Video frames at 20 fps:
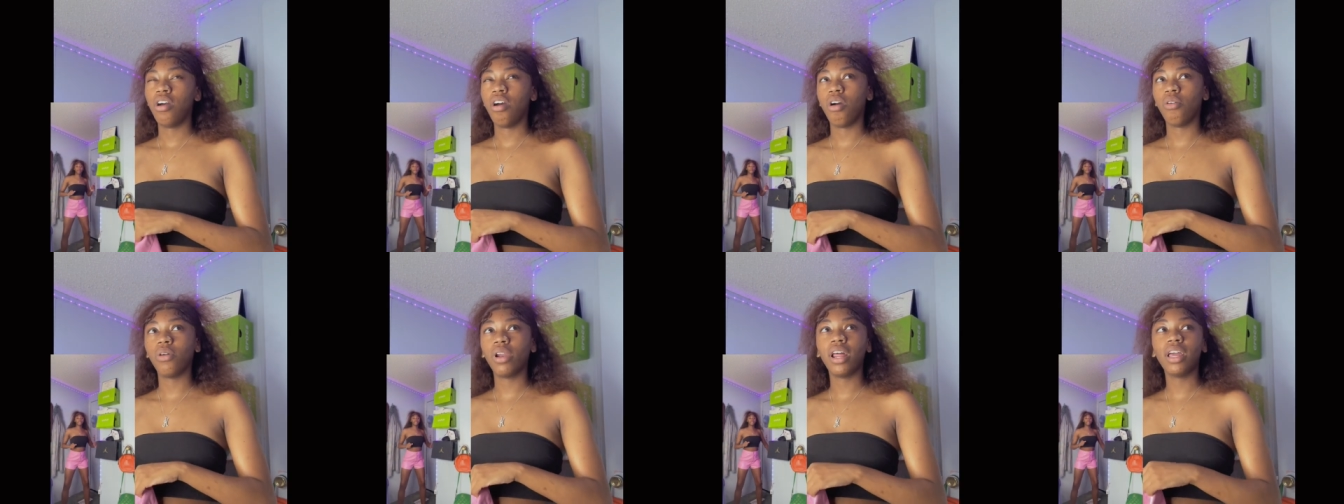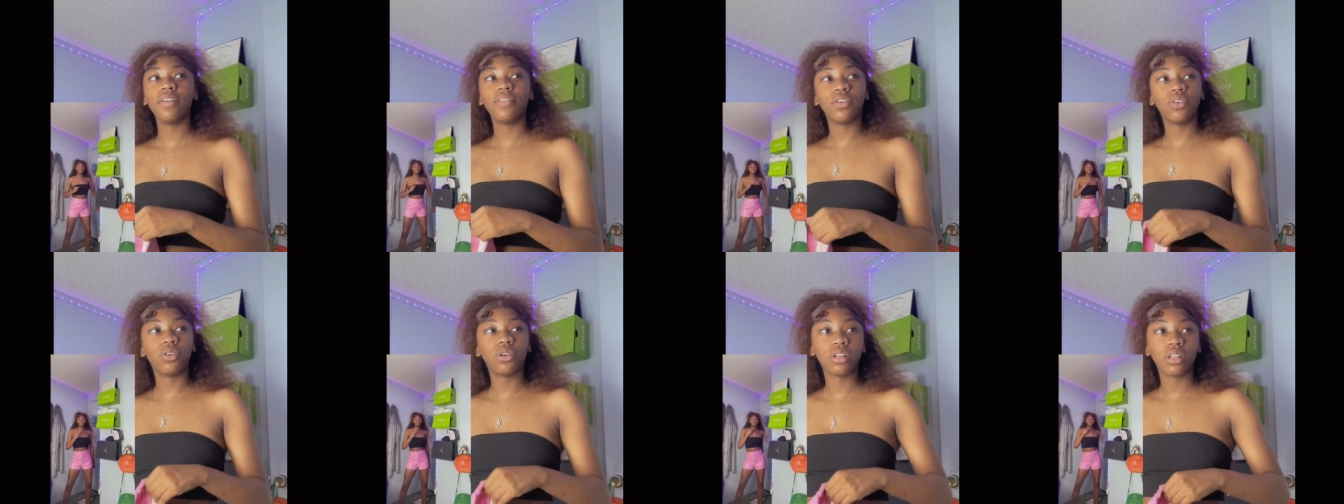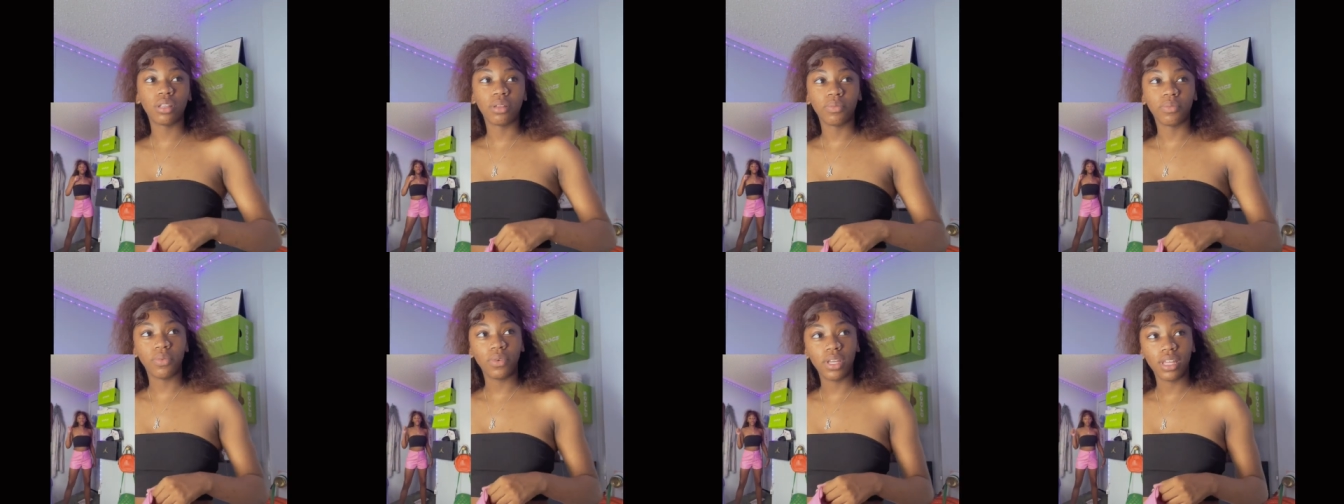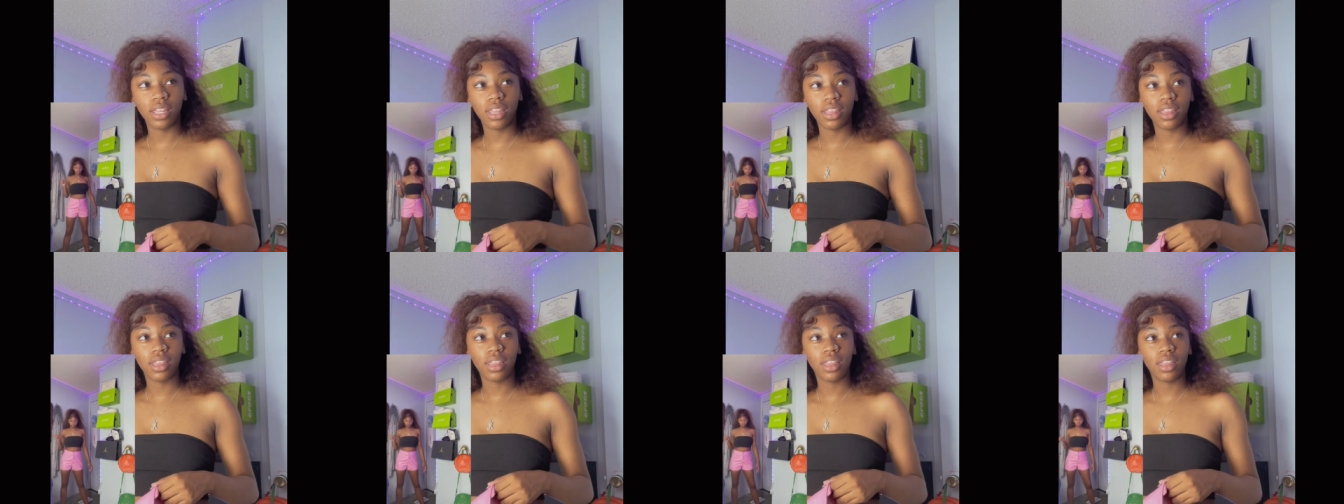or what i even ordered them with
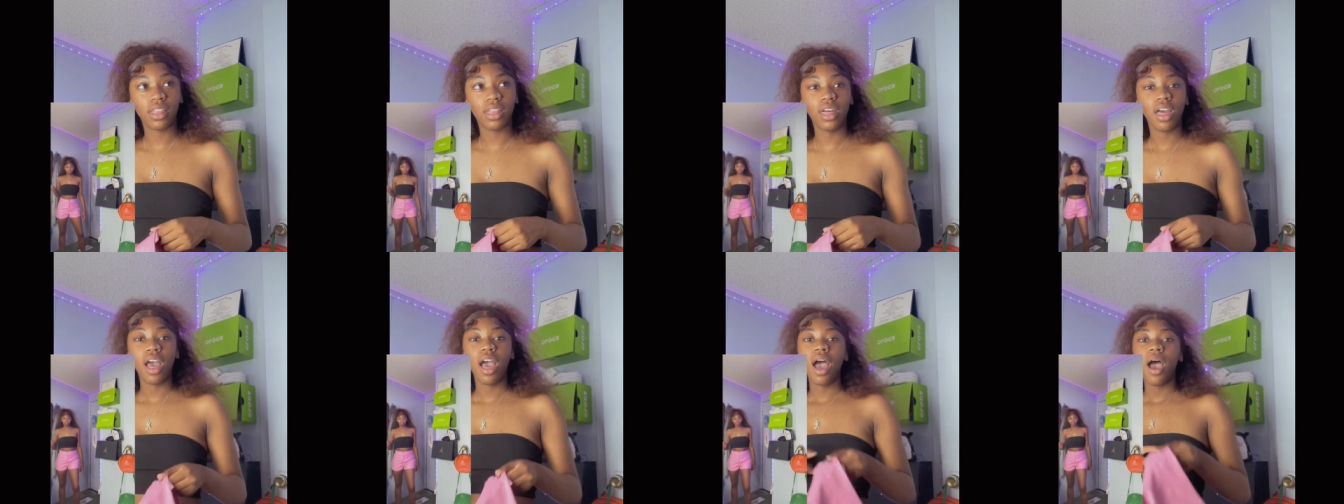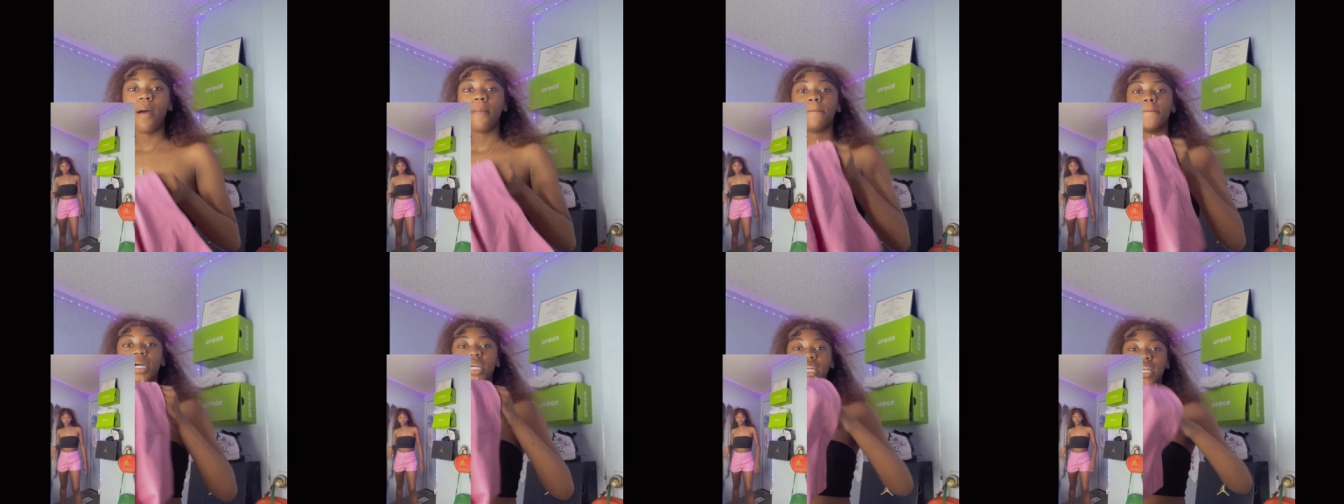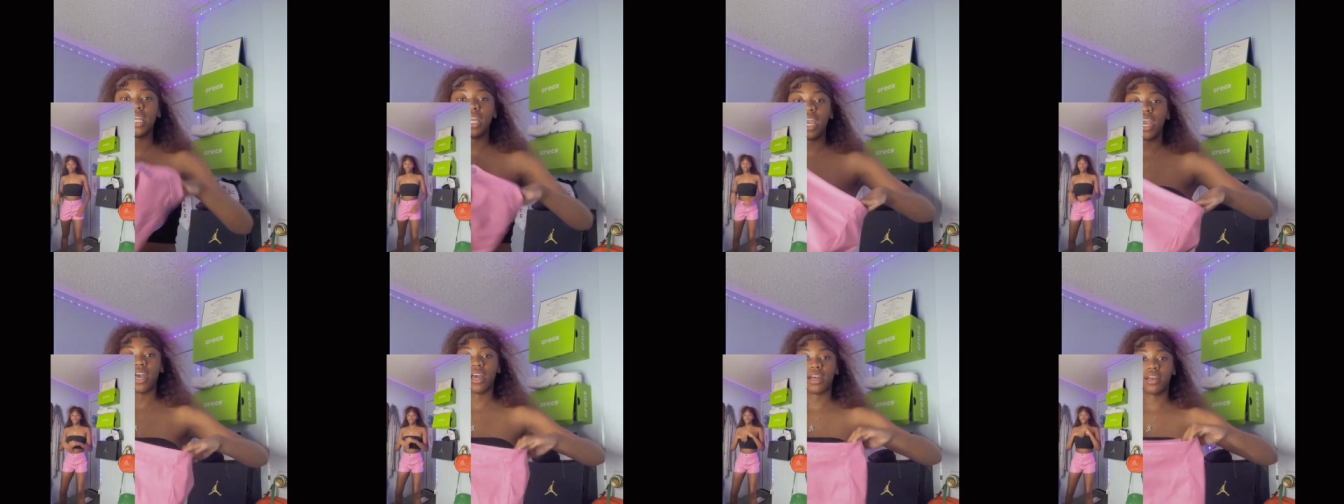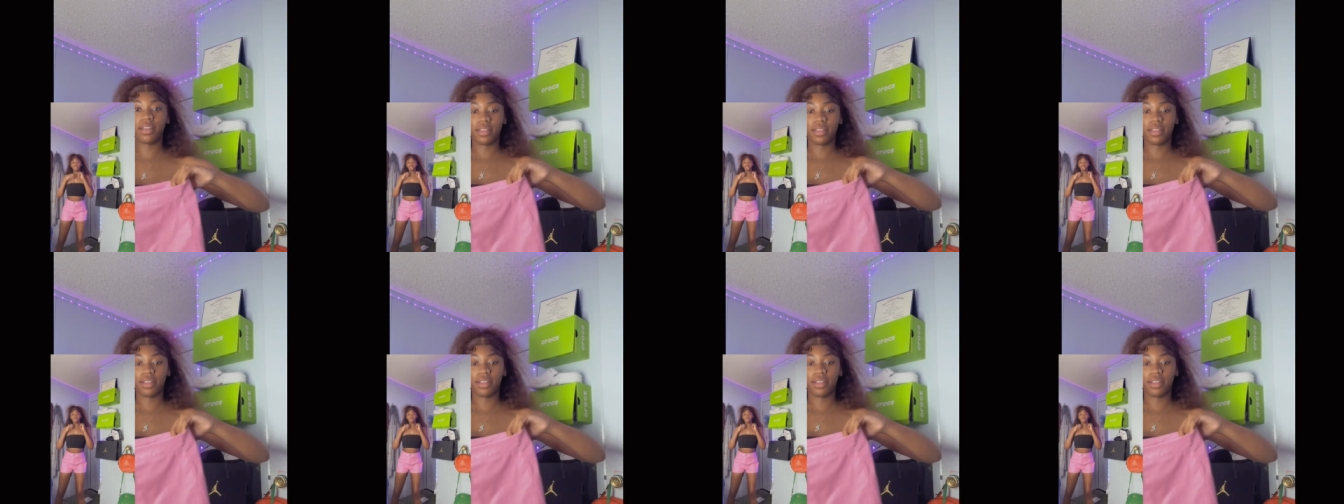but yeah